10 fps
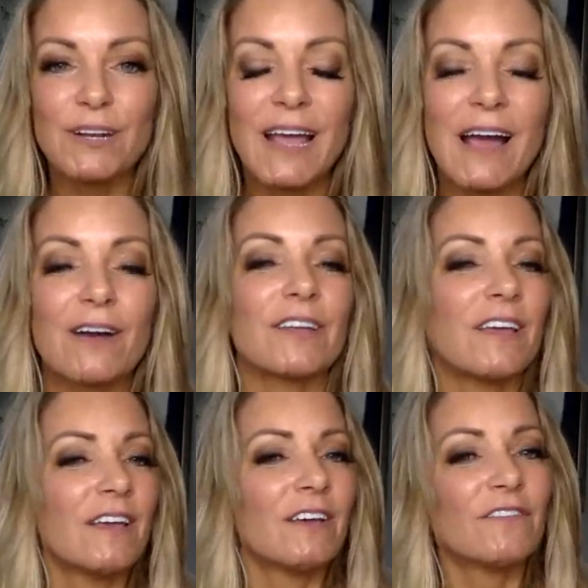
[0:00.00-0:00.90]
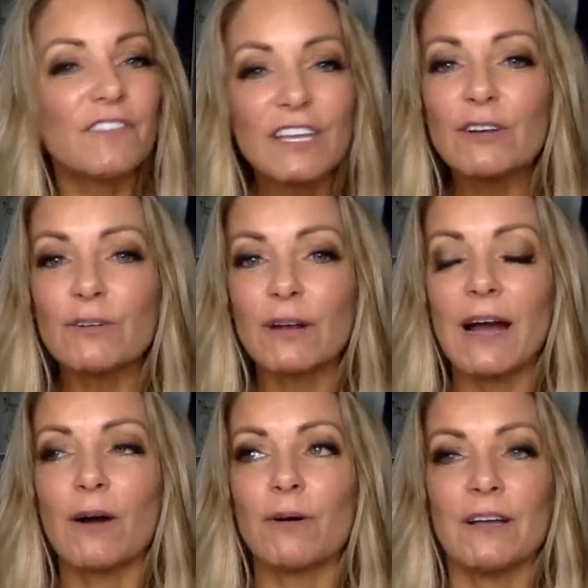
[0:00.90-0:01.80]
down, figure
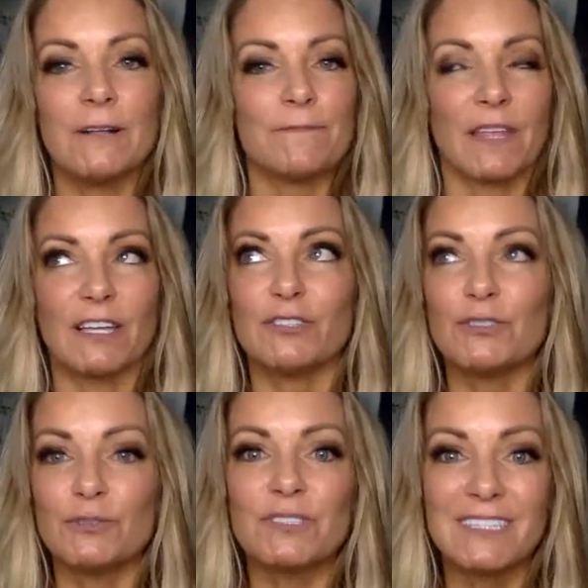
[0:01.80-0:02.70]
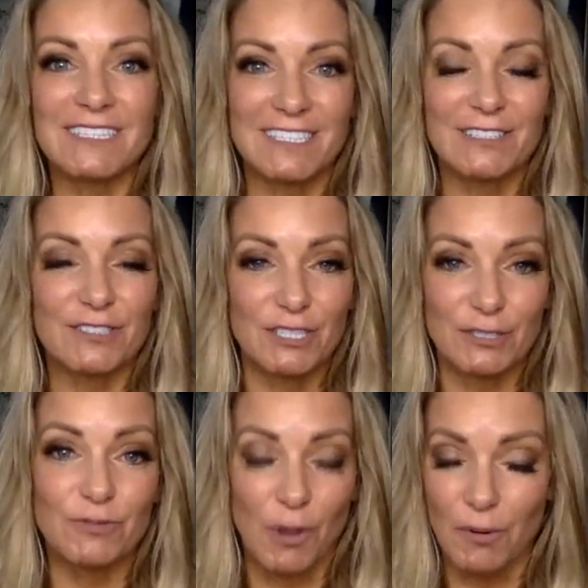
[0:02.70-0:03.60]
out, and use the skills that
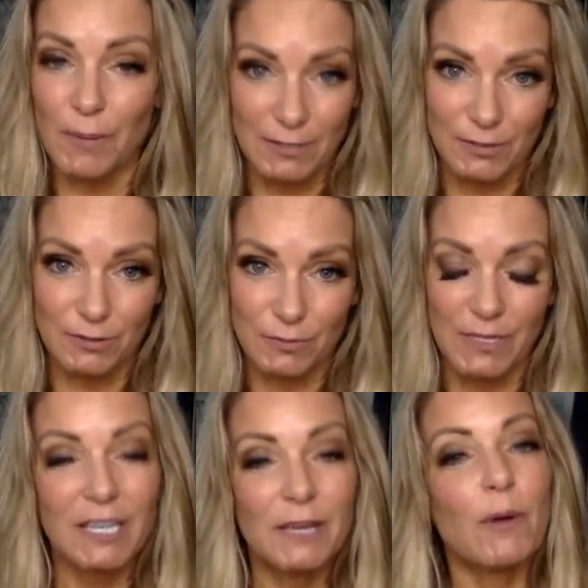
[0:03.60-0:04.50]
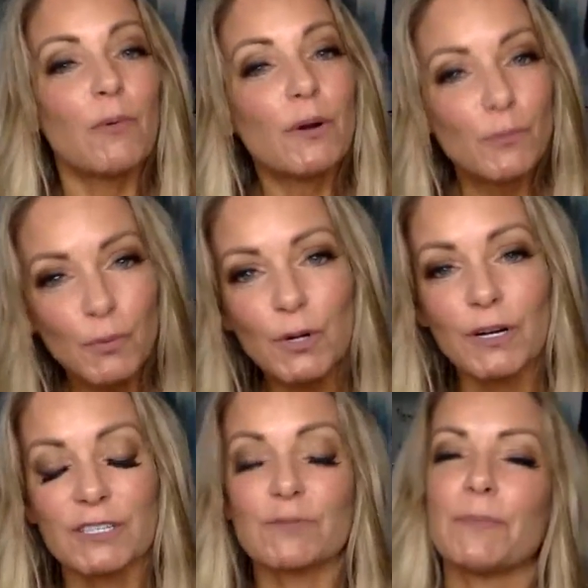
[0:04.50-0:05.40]
you know about social media, about what
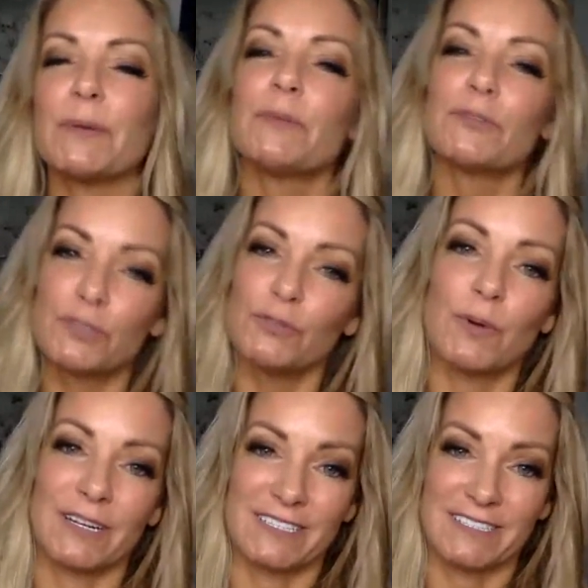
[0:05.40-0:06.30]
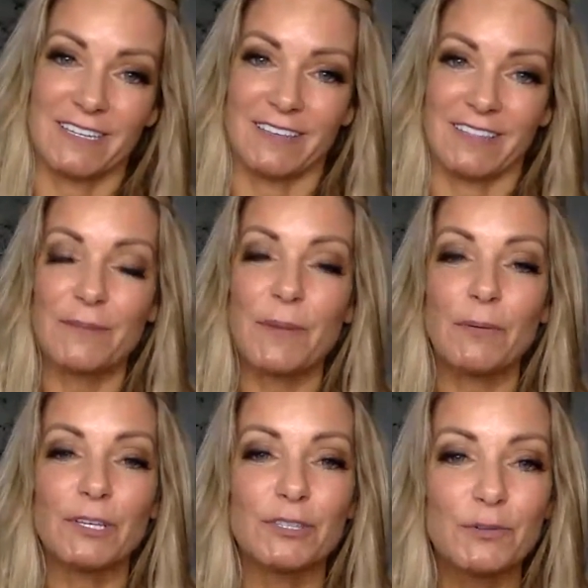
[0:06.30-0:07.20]
works, what people do want to see. Think about
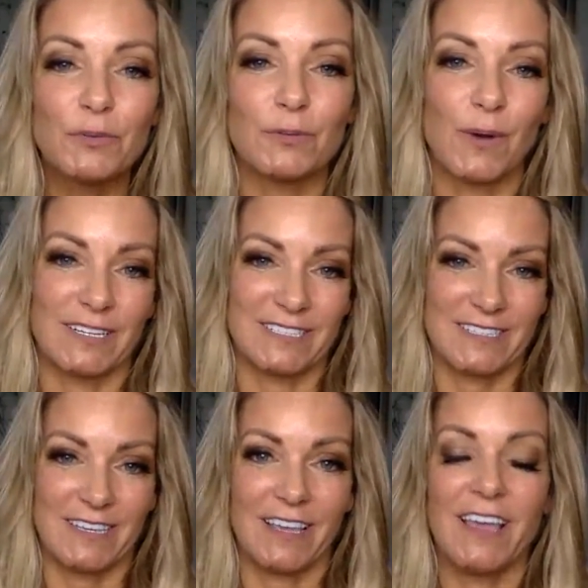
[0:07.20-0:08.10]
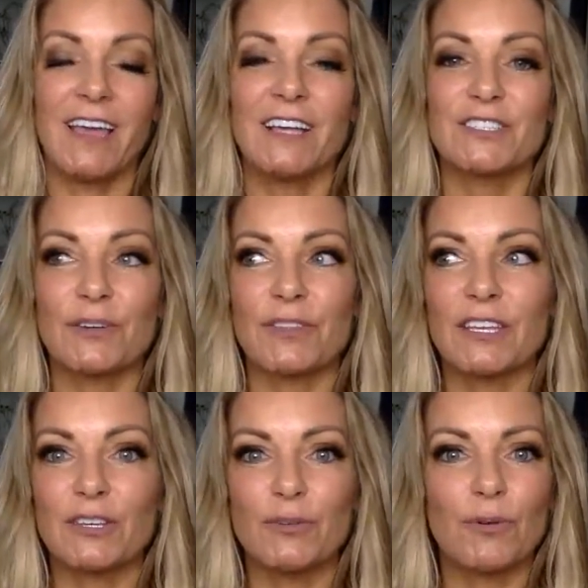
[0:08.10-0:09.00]
what you would want to see so
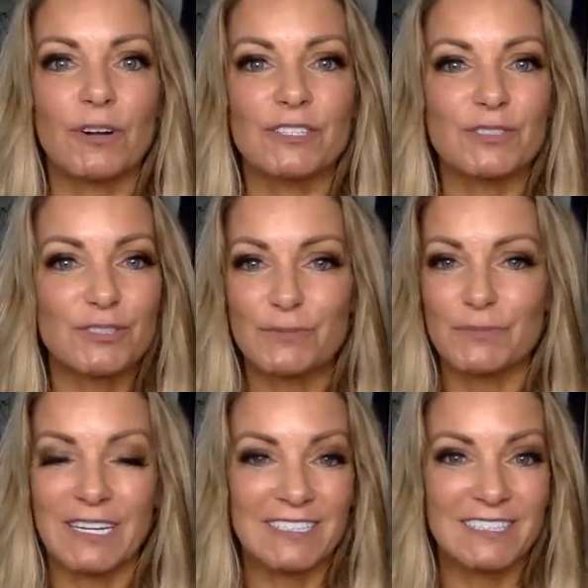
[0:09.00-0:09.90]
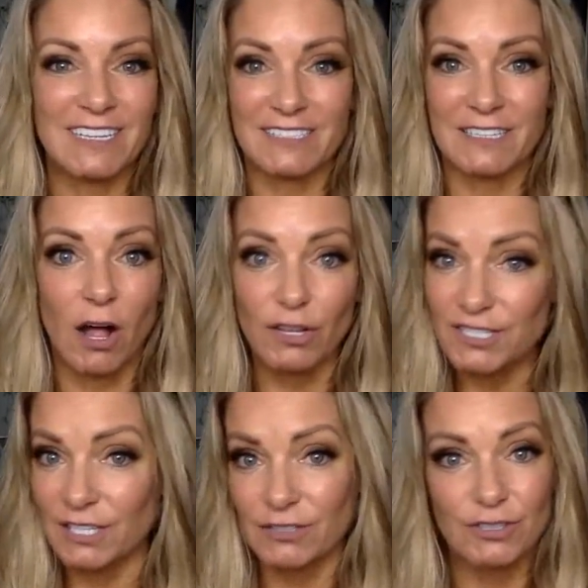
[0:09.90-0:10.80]
that your social media doesn't all of
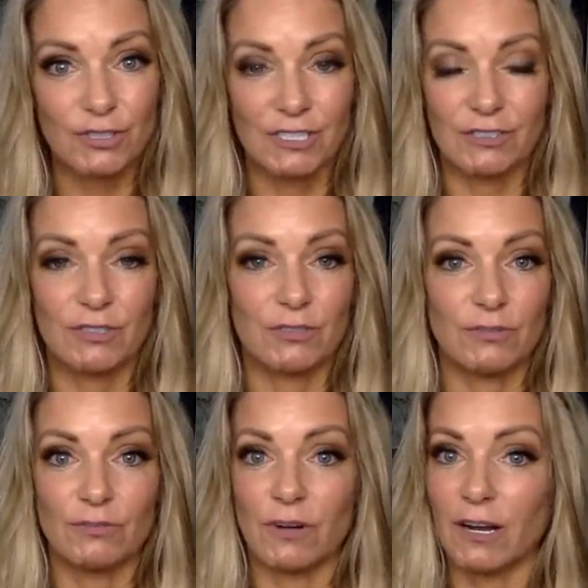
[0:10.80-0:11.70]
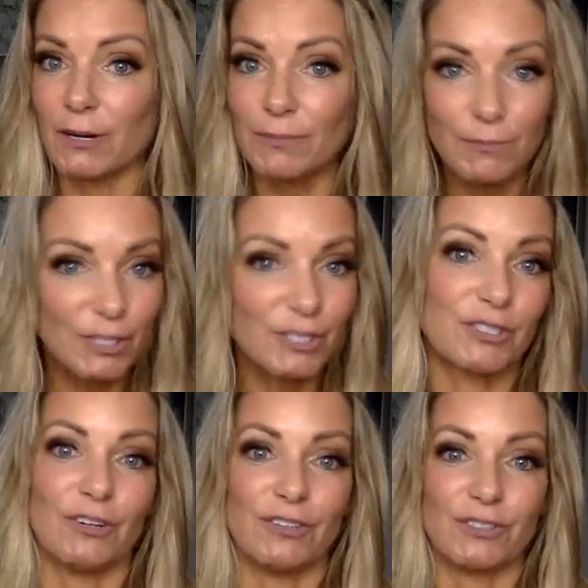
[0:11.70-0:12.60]
a sudden turn into a
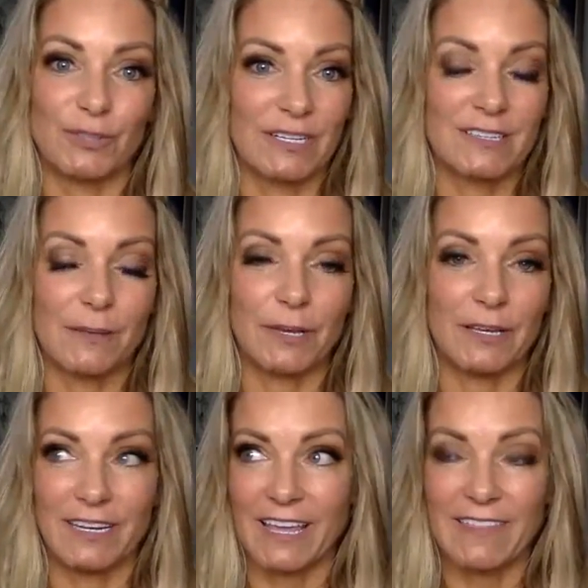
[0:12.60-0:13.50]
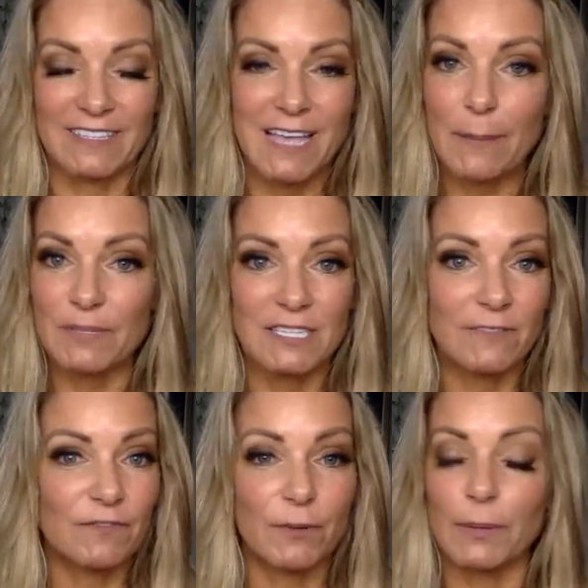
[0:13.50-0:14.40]
commercial during Summit. And again, this happens
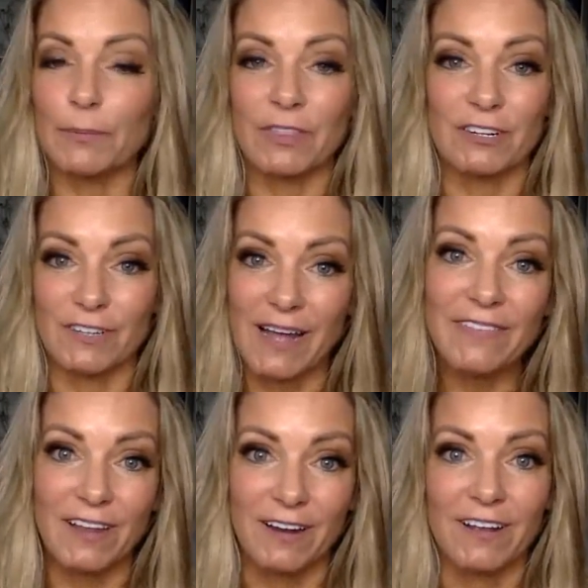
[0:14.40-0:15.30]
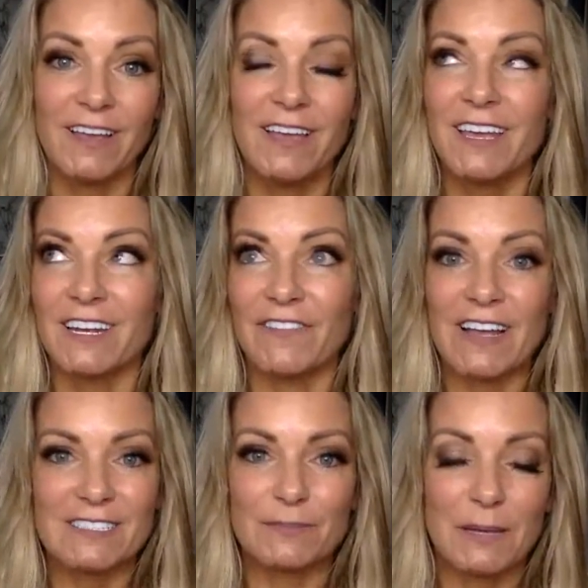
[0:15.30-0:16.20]
even for people that are not there. And in
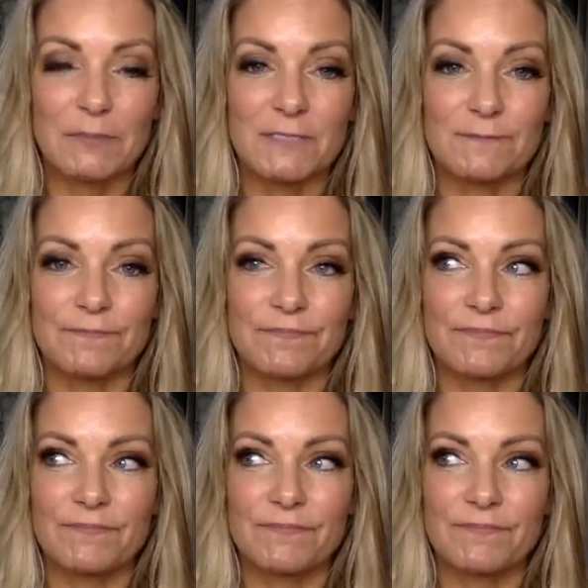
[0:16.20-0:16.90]
fact, sometimes,